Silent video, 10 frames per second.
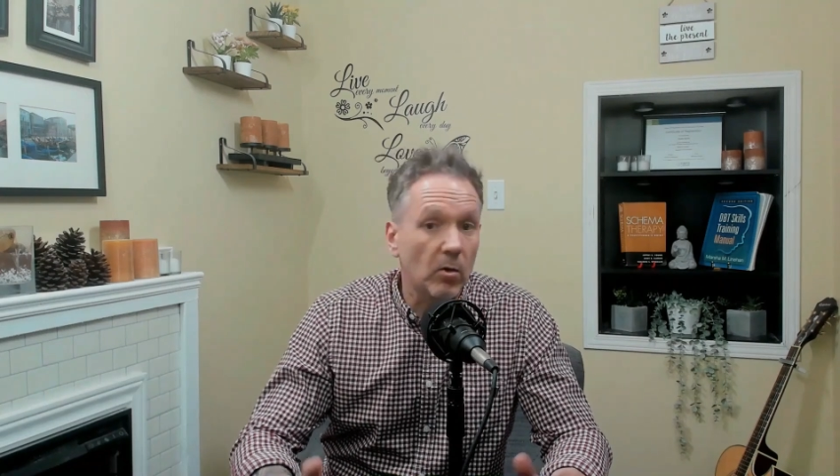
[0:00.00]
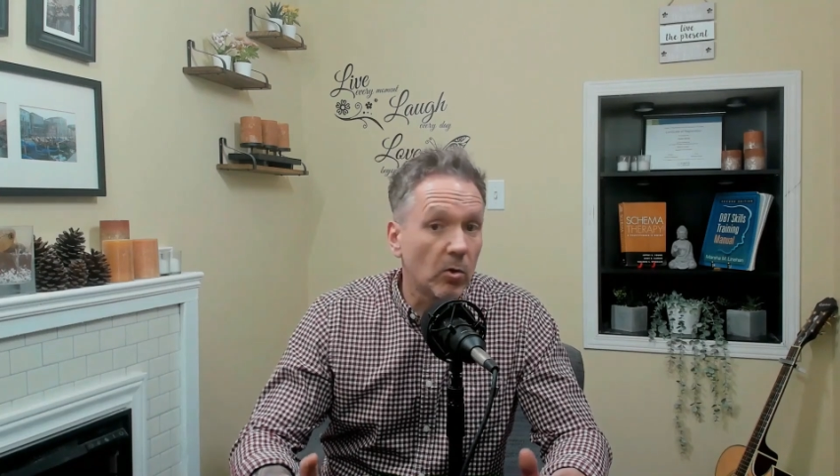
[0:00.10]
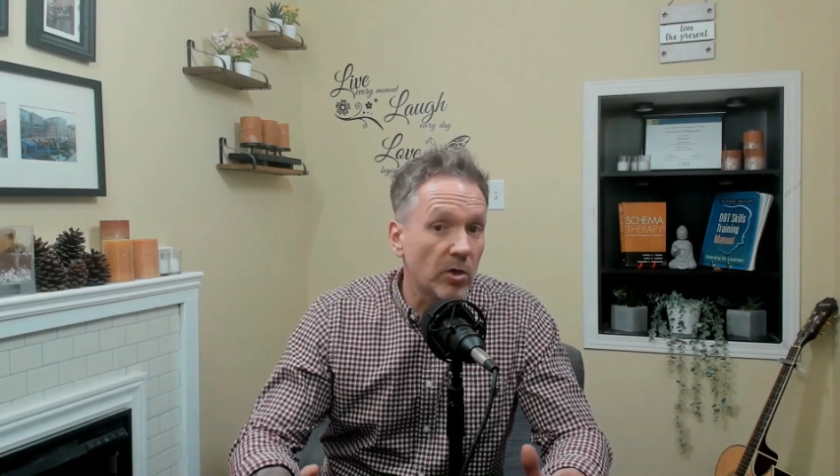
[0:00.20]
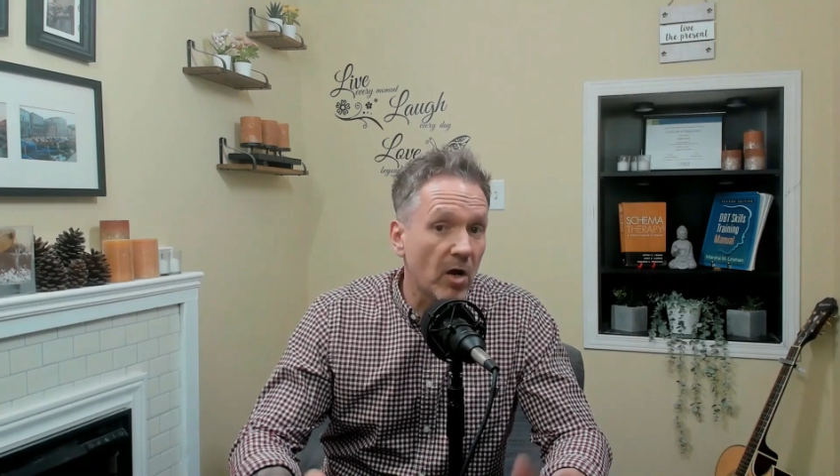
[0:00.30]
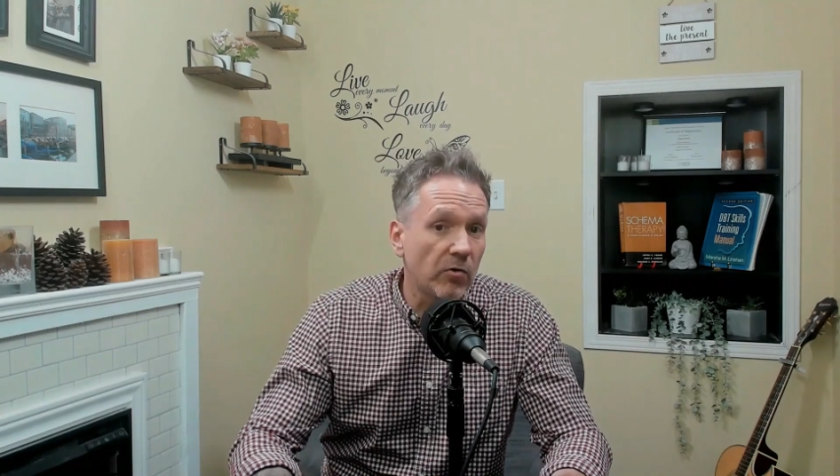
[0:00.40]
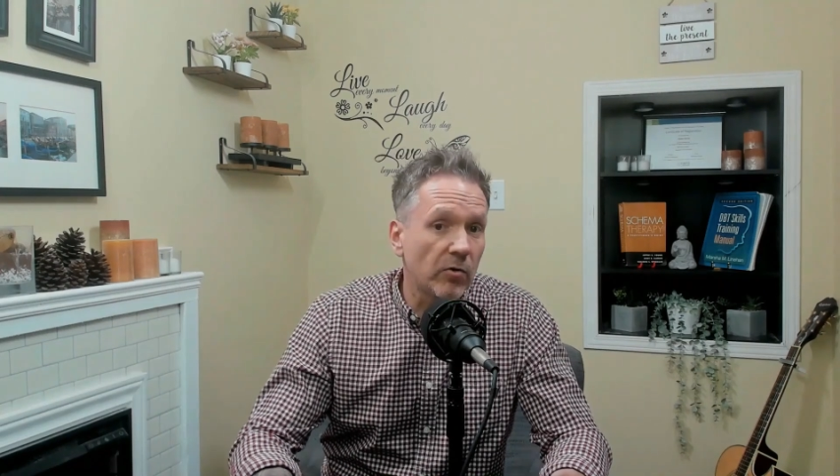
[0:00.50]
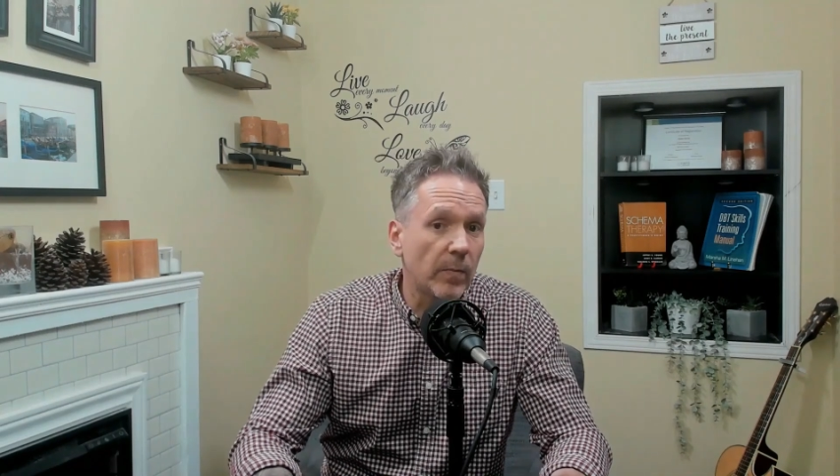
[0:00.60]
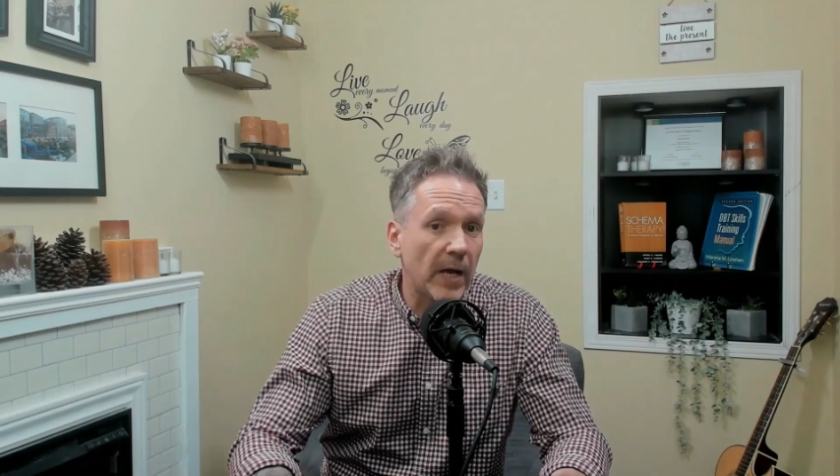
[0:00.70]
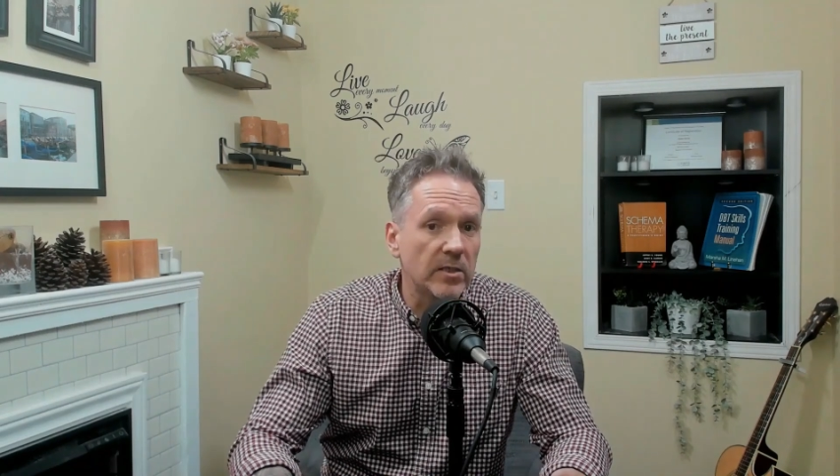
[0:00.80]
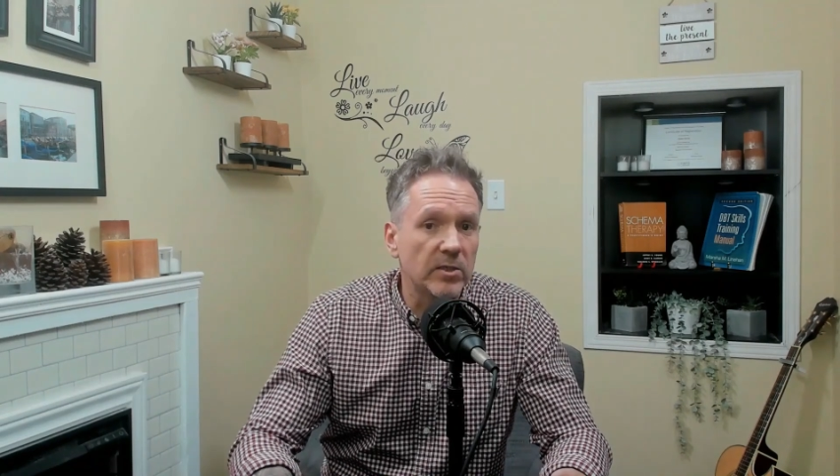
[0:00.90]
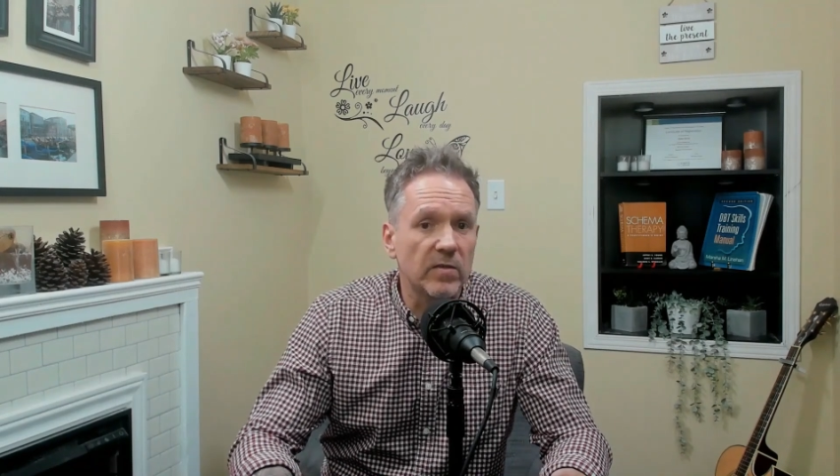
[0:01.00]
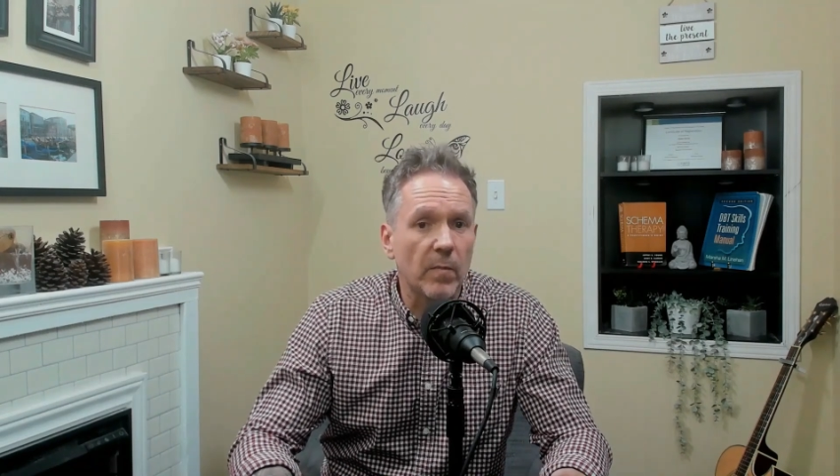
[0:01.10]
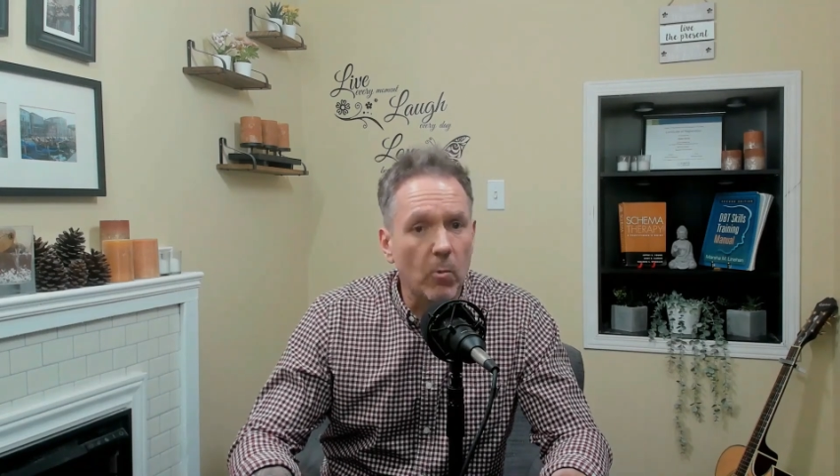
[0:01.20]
or go through the pages of my